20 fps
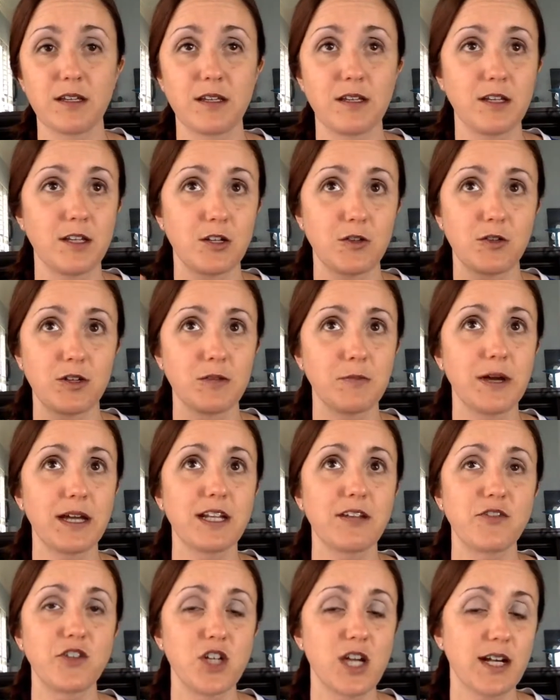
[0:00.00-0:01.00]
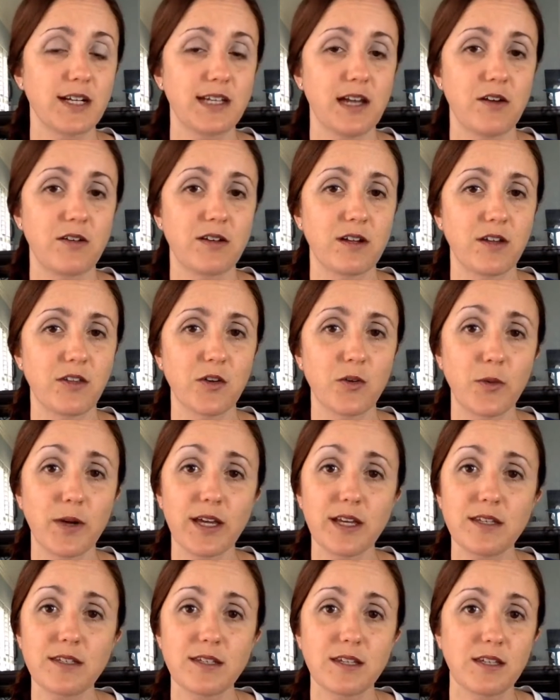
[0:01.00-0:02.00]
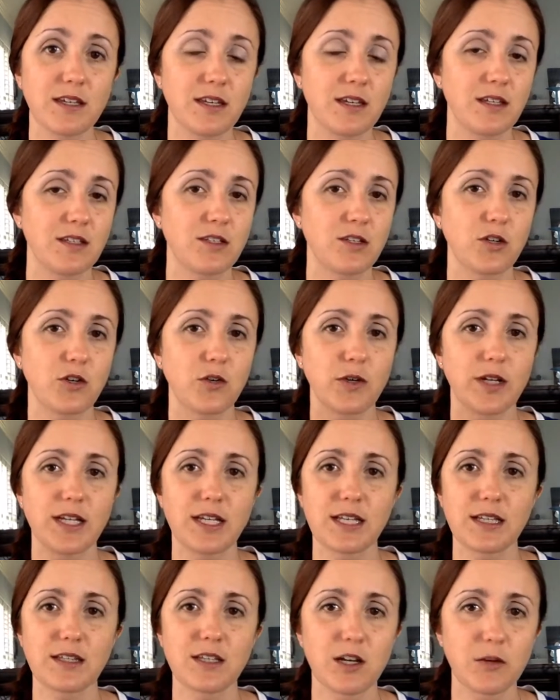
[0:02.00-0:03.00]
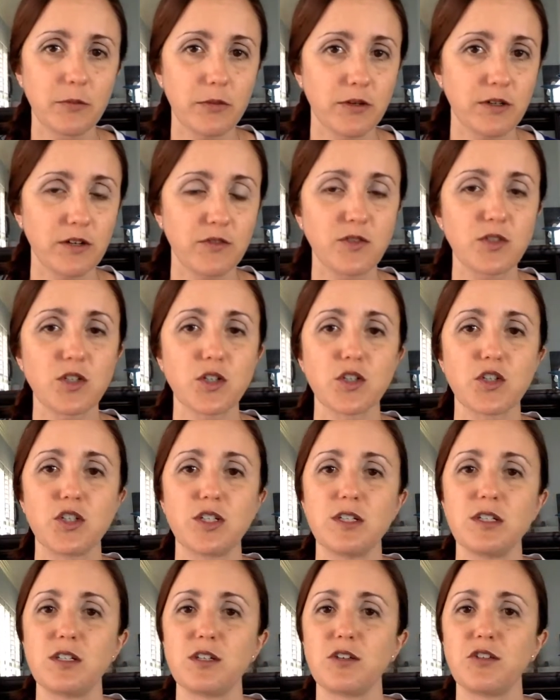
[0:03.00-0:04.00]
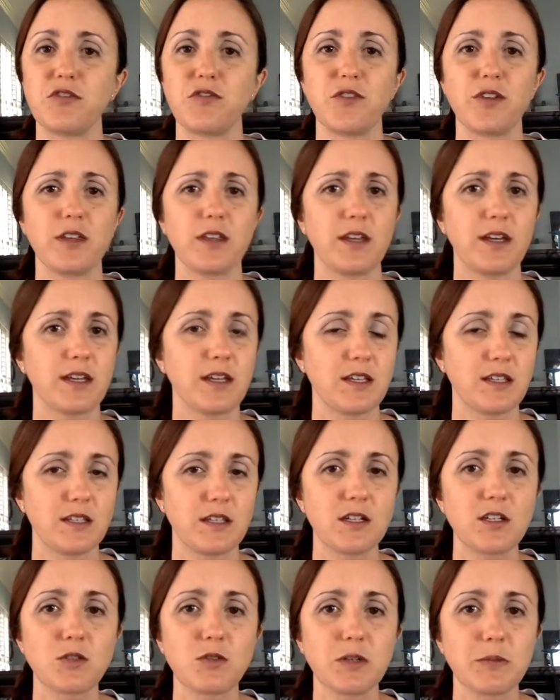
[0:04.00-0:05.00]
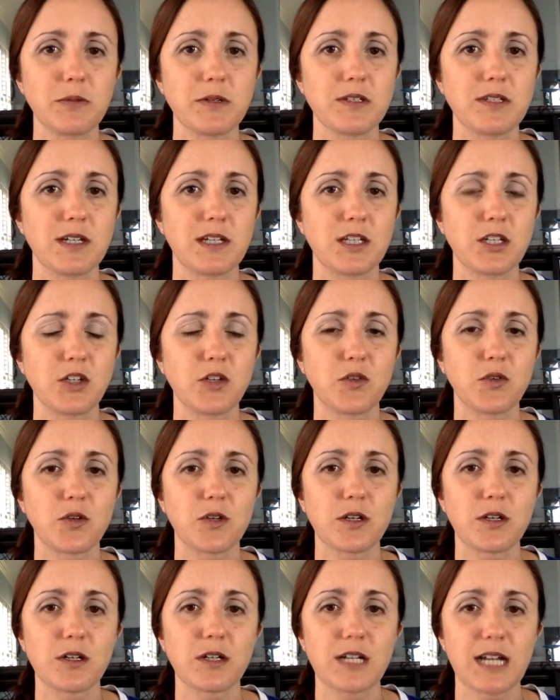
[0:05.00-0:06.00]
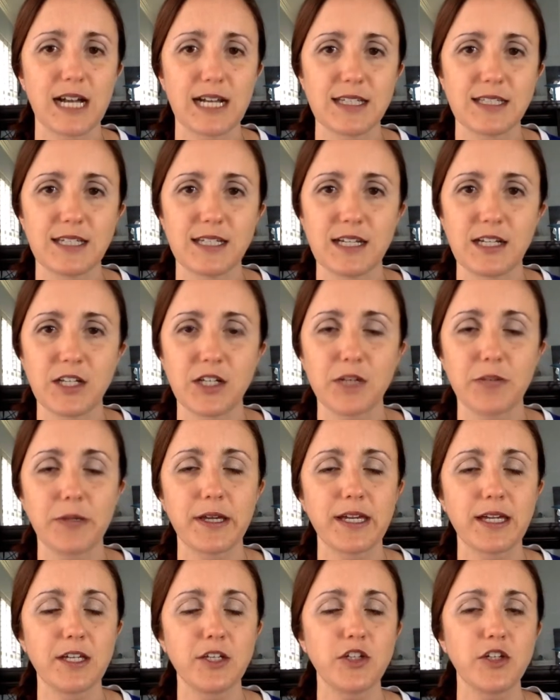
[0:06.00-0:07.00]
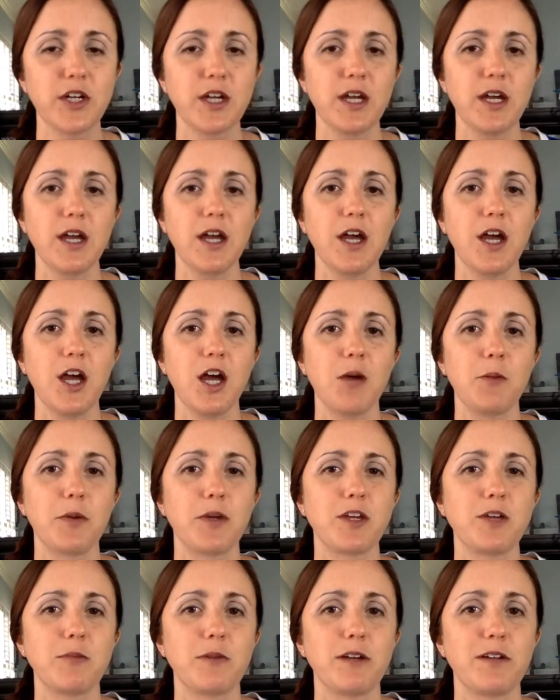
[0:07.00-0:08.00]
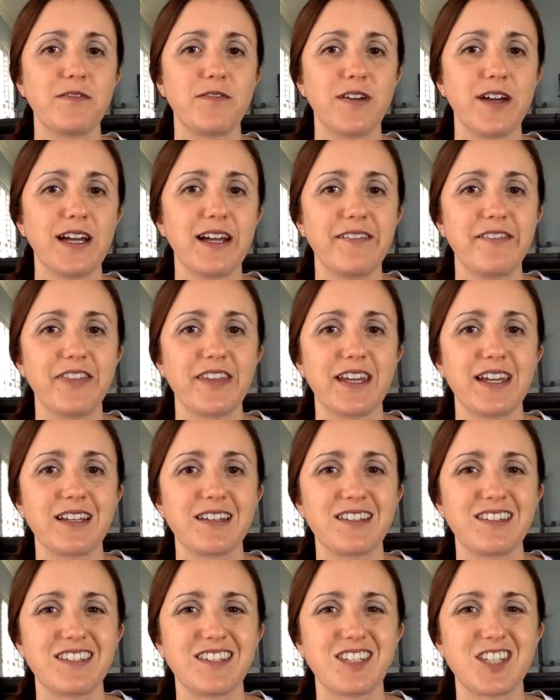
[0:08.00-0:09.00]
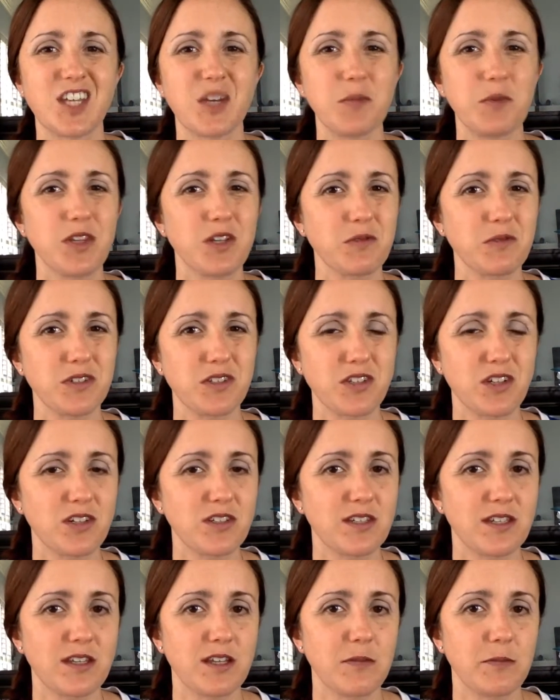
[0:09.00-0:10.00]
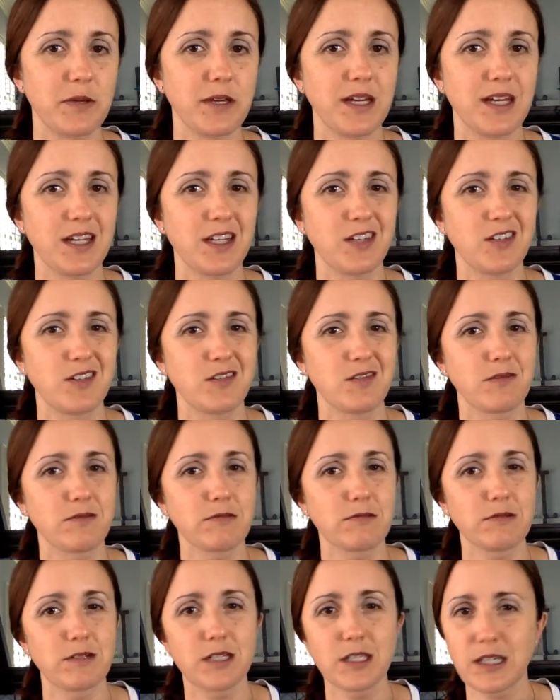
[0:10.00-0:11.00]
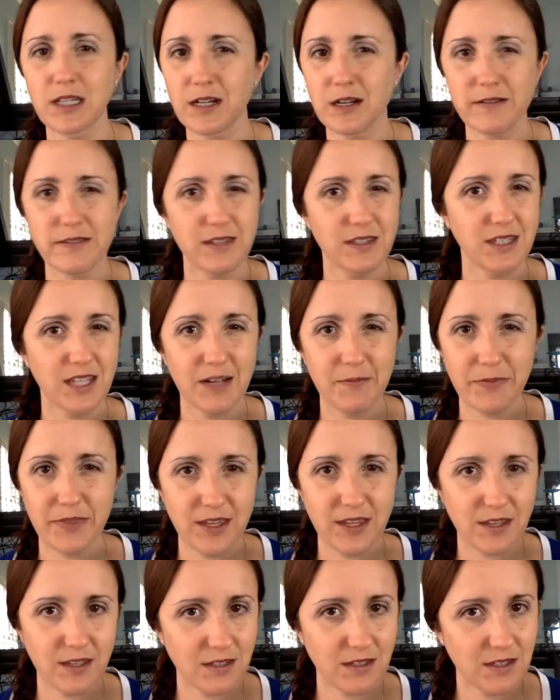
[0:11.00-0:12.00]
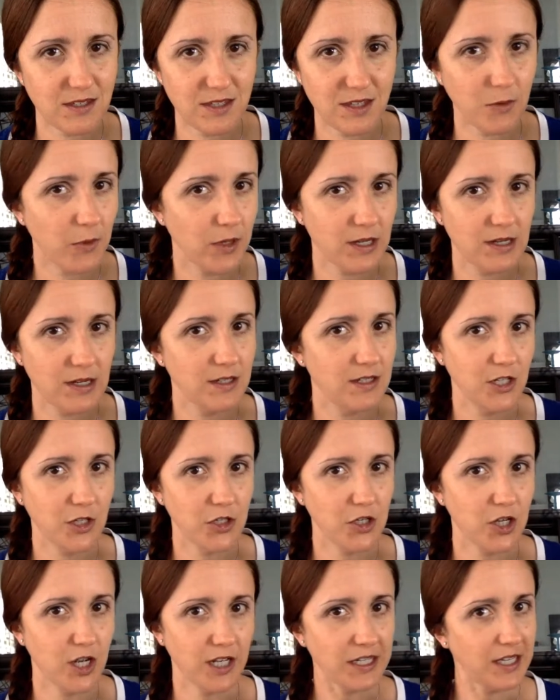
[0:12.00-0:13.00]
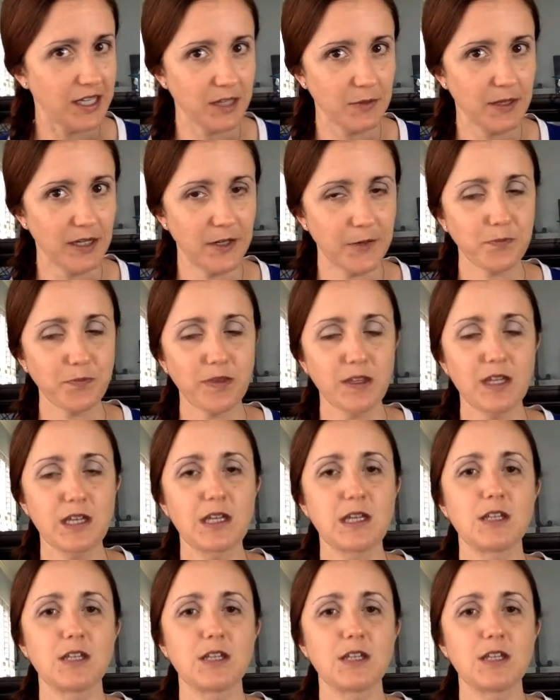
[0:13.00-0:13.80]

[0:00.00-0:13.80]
it might have checked out in other ways, like it gets a great number of searches and you feel like it does represent your content on your page. But you might find that some of the results on that page really aren't the same things than what it is that you're talking about.